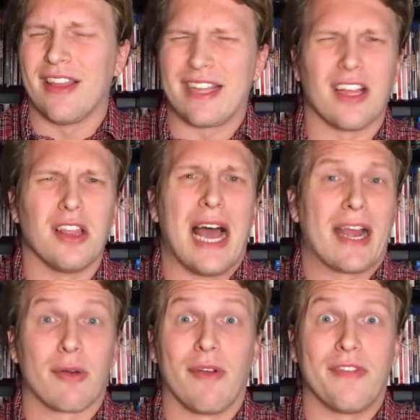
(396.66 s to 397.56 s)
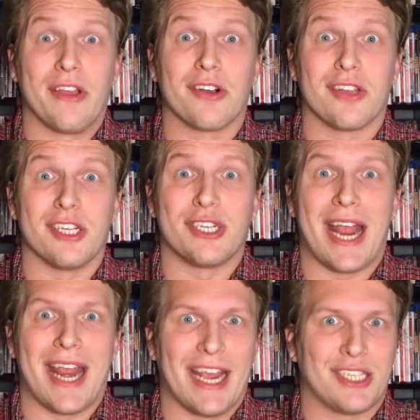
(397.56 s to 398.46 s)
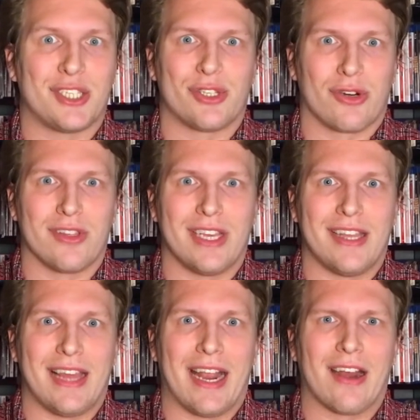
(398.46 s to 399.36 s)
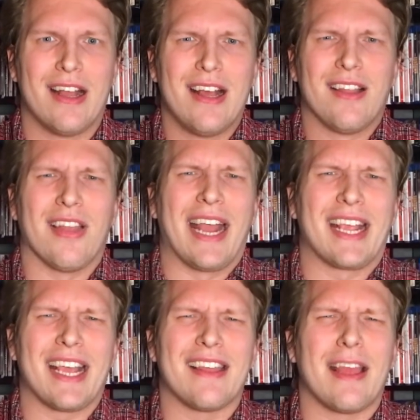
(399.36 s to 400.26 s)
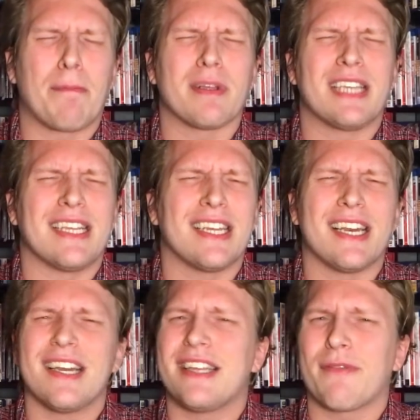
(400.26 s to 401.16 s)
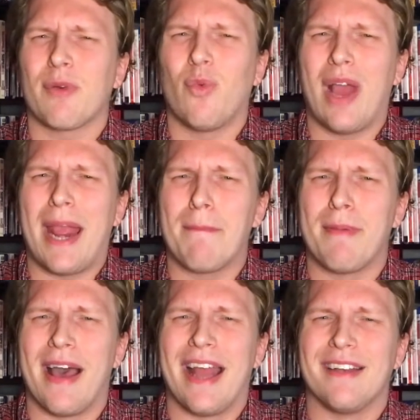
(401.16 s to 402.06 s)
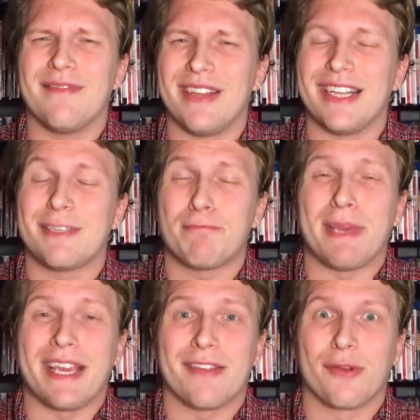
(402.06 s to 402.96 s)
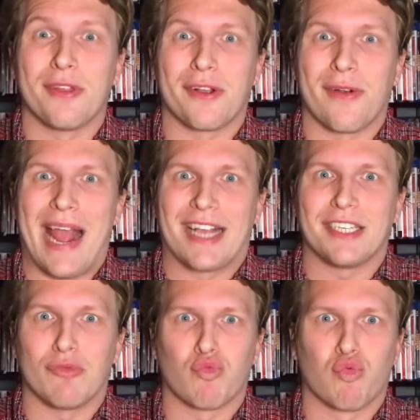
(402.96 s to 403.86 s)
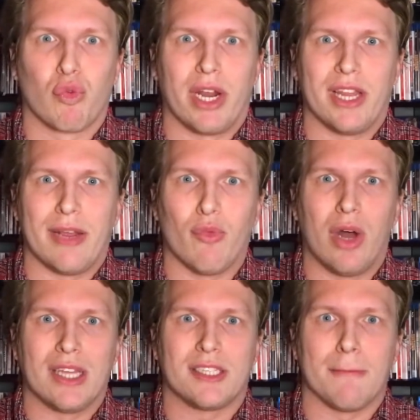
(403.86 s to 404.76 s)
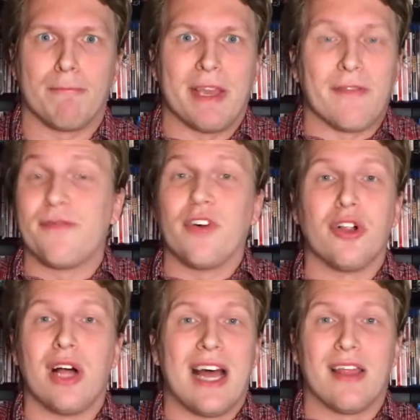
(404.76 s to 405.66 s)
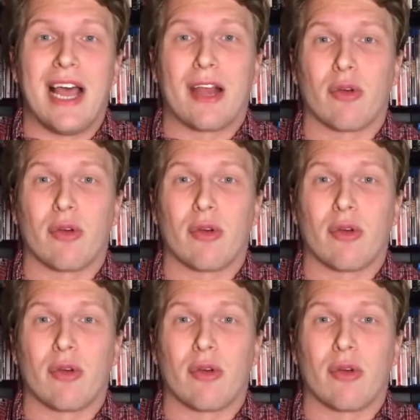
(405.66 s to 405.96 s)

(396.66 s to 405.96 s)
Like, the liar reveal cliche is certainly there. Like, they present it in a different way, but it's peeking through the cracks. It really wants to be full-on liar